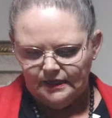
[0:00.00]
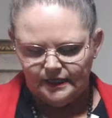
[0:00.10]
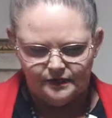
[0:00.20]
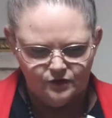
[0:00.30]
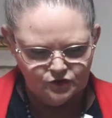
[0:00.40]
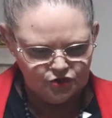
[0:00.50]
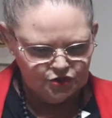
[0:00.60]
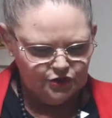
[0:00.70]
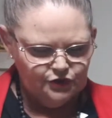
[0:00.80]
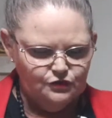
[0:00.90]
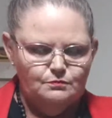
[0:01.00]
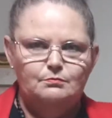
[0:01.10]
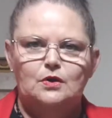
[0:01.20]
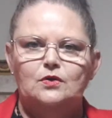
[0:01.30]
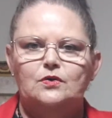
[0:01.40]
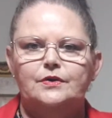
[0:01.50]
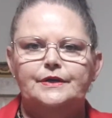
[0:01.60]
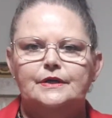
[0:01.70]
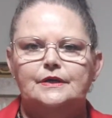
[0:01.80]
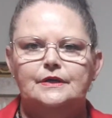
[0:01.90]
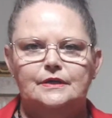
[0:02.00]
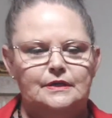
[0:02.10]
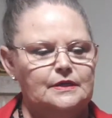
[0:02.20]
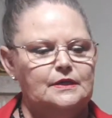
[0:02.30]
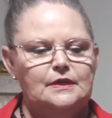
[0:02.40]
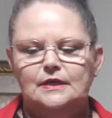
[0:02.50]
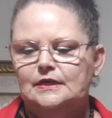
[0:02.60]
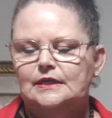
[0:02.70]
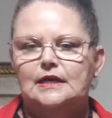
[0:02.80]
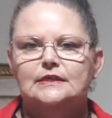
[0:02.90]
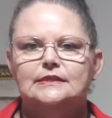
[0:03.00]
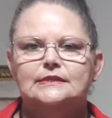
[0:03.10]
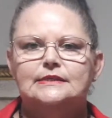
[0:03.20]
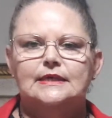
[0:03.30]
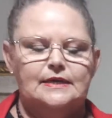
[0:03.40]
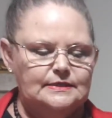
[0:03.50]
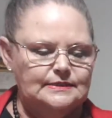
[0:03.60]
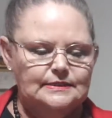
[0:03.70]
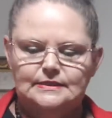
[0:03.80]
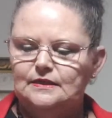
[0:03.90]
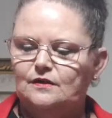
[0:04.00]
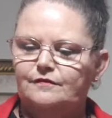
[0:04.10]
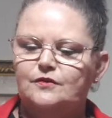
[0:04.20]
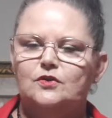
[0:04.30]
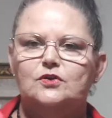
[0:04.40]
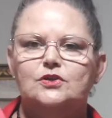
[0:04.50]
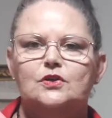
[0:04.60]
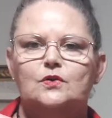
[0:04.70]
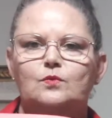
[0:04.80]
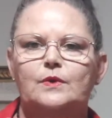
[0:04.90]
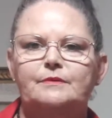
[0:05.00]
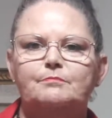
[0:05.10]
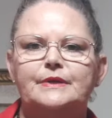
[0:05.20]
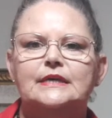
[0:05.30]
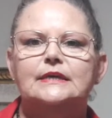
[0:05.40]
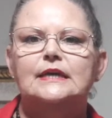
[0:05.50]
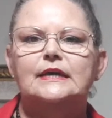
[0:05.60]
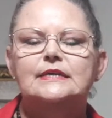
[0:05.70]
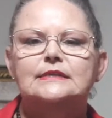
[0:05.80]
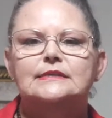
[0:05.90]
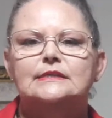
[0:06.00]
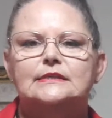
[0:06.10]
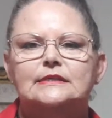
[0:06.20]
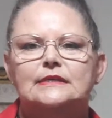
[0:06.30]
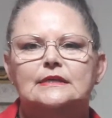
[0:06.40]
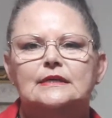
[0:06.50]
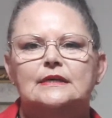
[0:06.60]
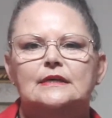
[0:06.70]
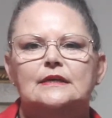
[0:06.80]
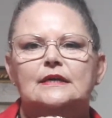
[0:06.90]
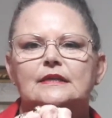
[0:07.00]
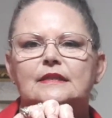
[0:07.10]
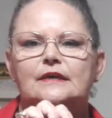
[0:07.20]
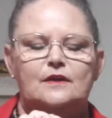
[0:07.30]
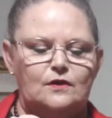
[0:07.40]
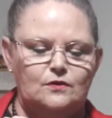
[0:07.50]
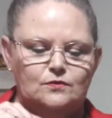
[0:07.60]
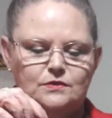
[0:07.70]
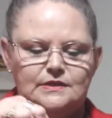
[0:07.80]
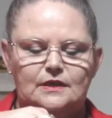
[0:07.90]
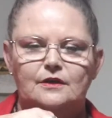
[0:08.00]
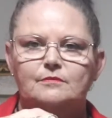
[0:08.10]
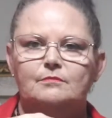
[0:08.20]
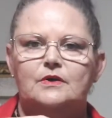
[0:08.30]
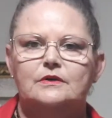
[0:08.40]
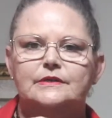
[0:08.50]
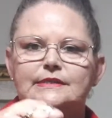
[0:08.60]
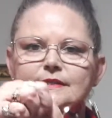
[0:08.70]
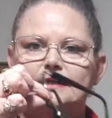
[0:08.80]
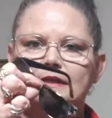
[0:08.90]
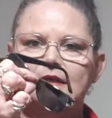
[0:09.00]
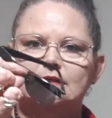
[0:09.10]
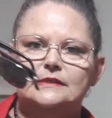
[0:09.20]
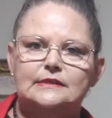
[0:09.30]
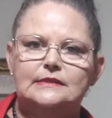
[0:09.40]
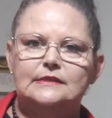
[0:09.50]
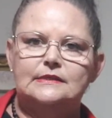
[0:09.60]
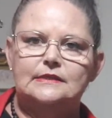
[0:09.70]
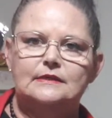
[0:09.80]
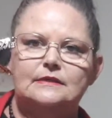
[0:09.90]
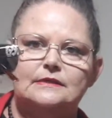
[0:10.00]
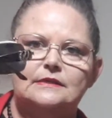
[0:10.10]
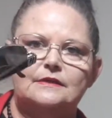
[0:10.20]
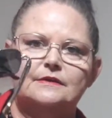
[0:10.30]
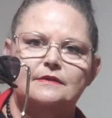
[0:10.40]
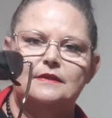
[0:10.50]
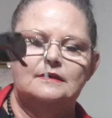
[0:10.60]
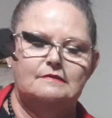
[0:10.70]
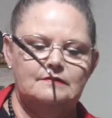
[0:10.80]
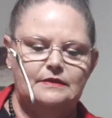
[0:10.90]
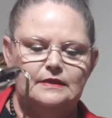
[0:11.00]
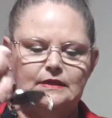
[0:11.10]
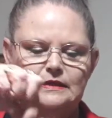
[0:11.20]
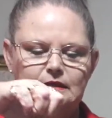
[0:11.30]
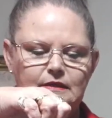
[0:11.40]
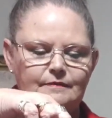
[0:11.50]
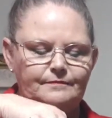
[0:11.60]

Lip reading: and I'll show you my glasses cases. I've got one bigger case that holds like my sunglasses, so they're in there.